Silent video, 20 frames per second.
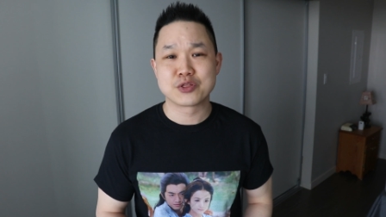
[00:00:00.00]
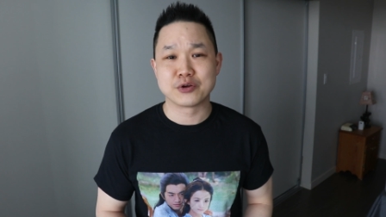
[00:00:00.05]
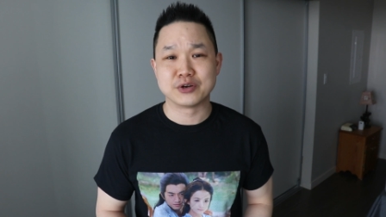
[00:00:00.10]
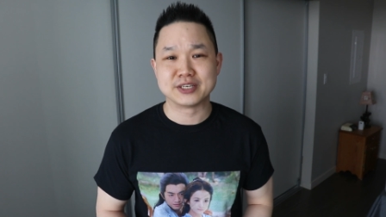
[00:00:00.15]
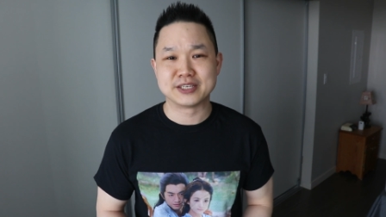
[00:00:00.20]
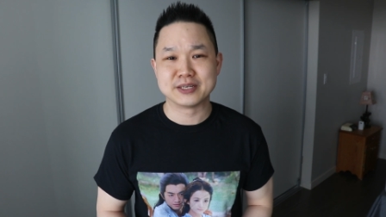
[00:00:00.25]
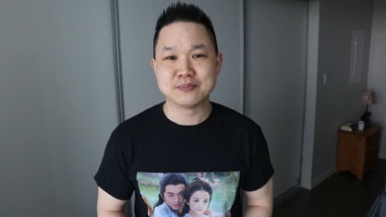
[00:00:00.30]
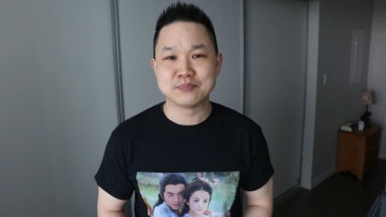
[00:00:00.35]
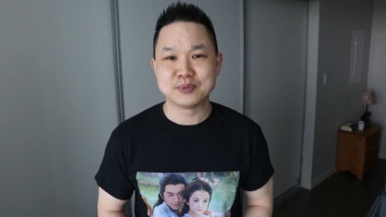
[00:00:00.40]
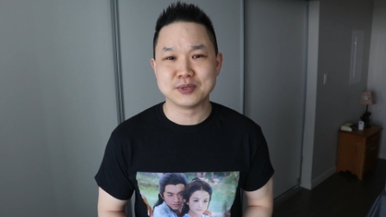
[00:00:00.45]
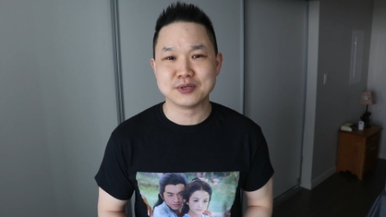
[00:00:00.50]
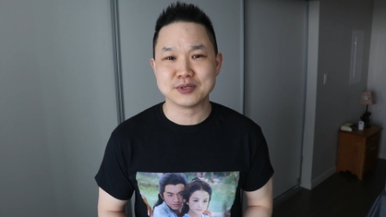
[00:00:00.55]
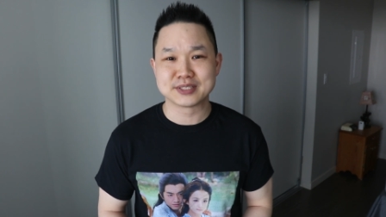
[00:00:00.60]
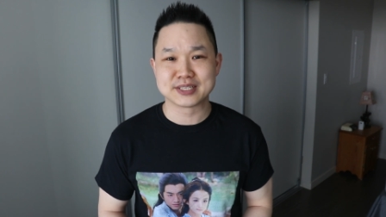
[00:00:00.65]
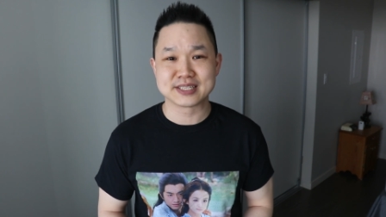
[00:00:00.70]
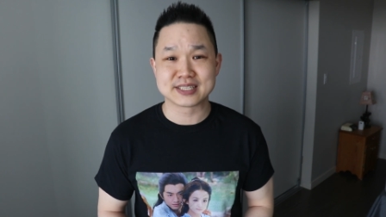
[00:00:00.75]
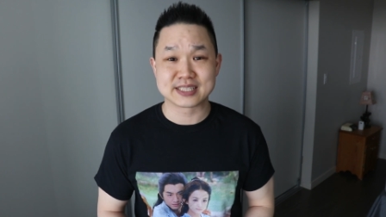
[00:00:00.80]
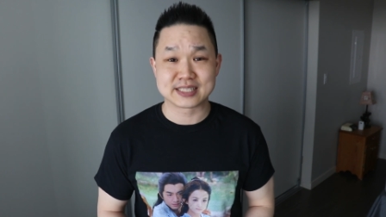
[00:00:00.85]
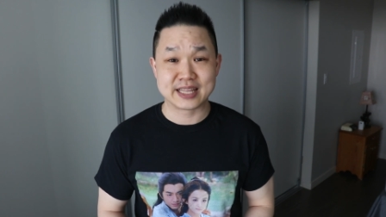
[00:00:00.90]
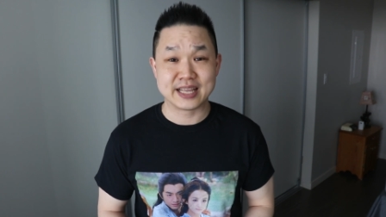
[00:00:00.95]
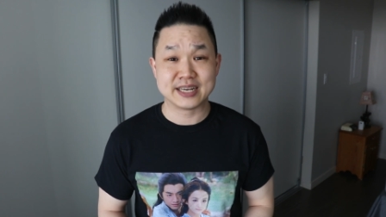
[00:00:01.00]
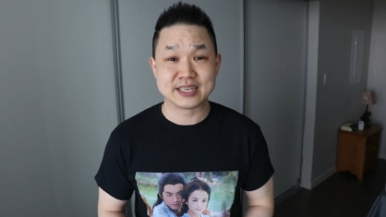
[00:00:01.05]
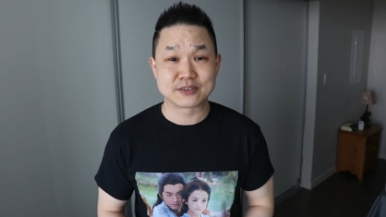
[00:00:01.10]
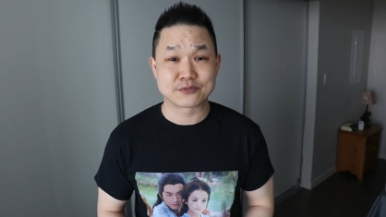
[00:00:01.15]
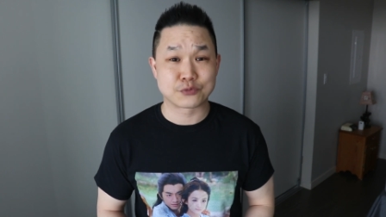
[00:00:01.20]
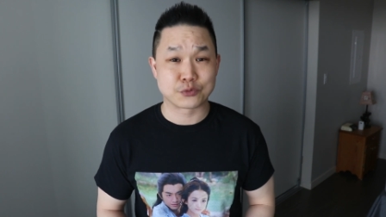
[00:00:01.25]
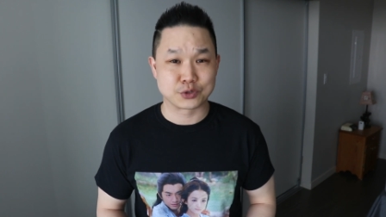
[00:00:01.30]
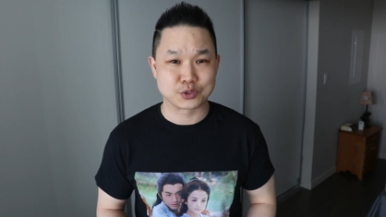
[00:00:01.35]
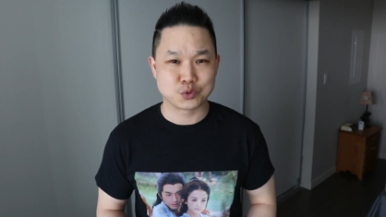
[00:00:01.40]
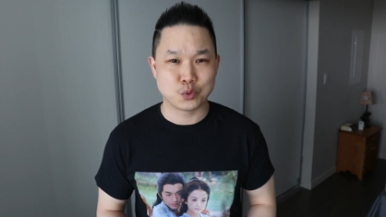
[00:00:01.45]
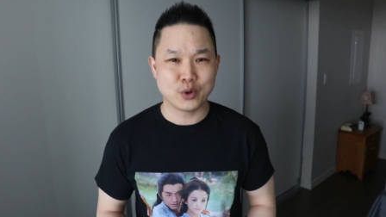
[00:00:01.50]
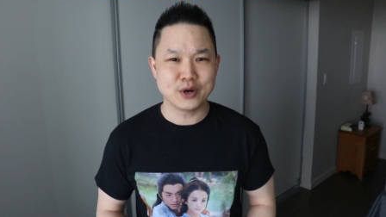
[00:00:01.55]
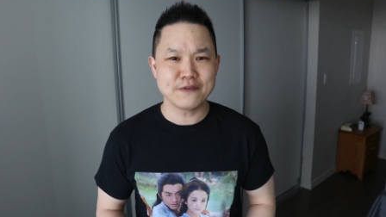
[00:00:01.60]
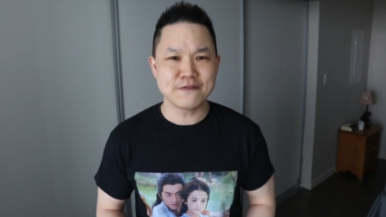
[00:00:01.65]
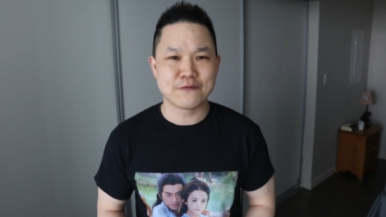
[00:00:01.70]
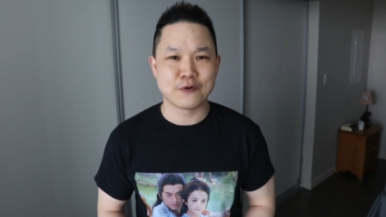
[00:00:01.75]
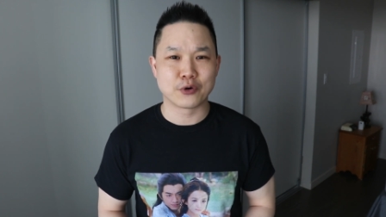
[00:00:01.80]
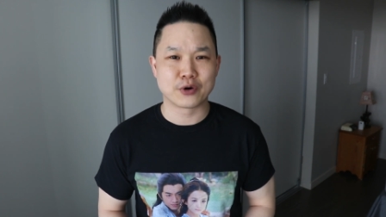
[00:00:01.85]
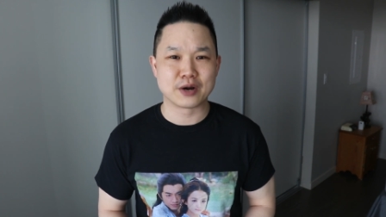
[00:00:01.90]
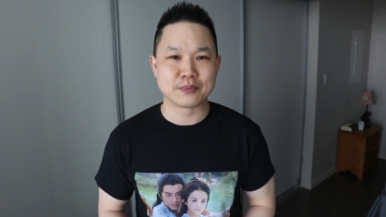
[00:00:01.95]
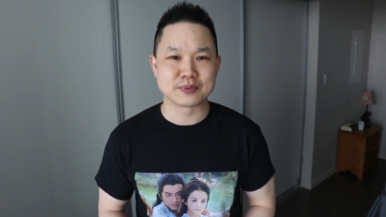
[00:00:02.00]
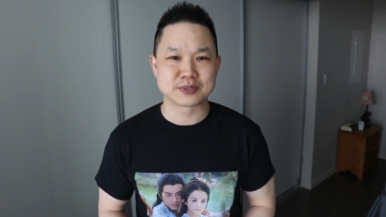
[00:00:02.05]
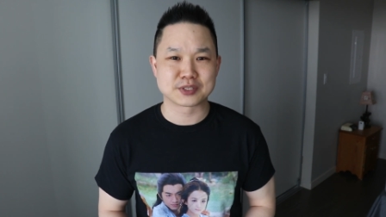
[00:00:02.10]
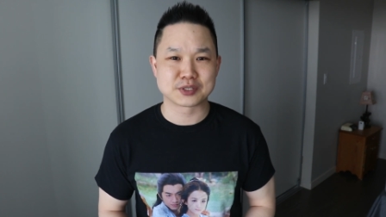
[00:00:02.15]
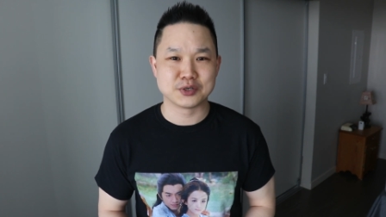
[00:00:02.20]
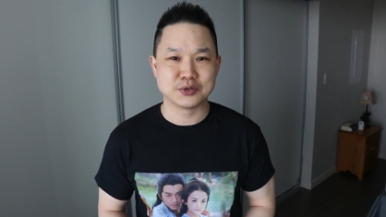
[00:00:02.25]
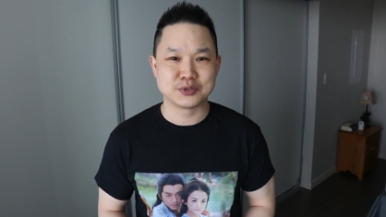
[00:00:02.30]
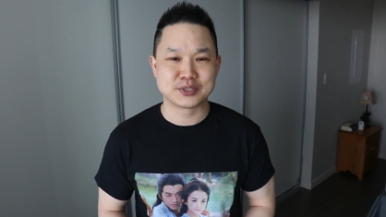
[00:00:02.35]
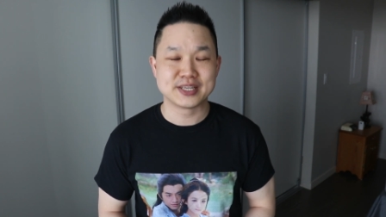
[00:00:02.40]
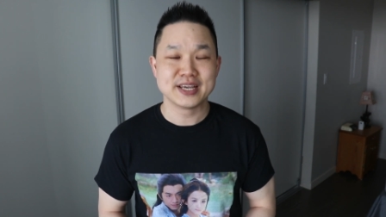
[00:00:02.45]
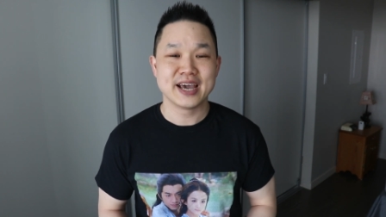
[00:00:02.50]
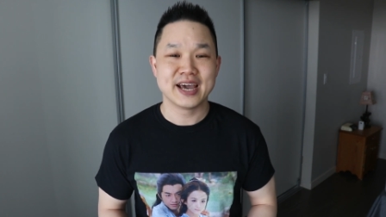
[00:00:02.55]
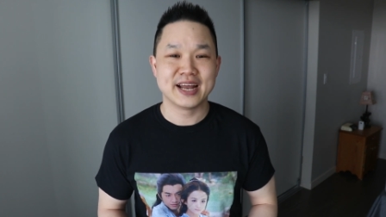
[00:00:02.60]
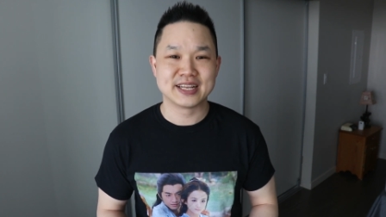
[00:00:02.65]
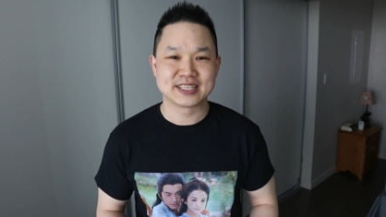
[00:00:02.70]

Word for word: With Your Dimples is slated for 24 episodes